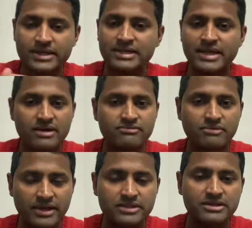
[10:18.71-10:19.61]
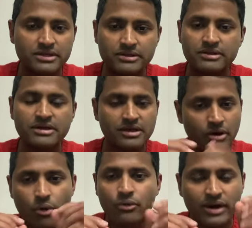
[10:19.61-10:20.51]
have faith in,
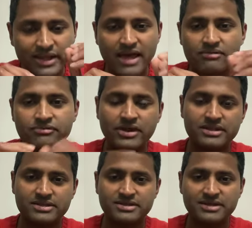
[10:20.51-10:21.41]
already have faith.